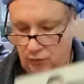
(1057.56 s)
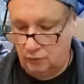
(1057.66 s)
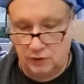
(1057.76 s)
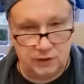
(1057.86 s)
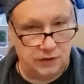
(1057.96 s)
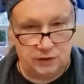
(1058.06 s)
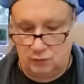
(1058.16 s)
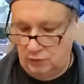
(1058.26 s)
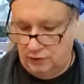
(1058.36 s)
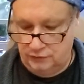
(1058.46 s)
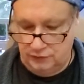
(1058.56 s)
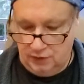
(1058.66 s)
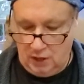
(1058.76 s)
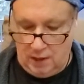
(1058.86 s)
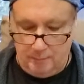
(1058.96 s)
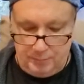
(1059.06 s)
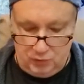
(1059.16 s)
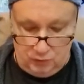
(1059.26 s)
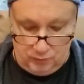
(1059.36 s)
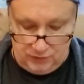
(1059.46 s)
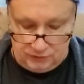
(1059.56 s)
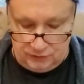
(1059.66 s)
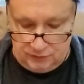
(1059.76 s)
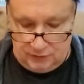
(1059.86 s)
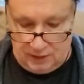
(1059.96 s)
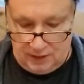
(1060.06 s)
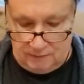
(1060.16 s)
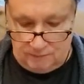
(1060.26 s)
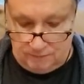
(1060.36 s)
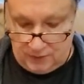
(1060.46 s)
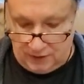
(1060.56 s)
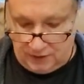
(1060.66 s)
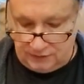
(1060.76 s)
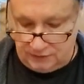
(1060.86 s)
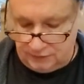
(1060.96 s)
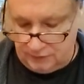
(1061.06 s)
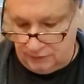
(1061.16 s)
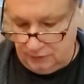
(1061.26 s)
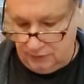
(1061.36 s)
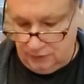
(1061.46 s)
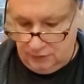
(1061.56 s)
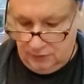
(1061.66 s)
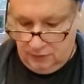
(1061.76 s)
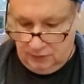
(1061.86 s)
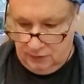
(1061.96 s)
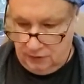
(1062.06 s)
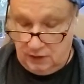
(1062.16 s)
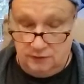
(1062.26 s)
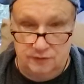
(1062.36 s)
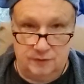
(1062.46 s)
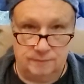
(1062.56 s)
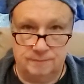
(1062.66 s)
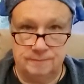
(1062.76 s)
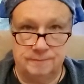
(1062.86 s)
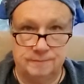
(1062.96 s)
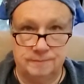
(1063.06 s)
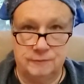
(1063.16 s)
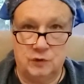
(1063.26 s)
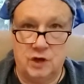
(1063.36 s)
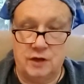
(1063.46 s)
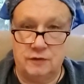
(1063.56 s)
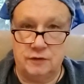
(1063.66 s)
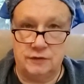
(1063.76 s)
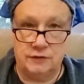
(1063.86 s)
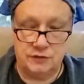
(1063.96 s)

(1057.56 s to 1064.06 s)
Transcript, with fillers: don't need anyone's permission, advice, anything. Got this.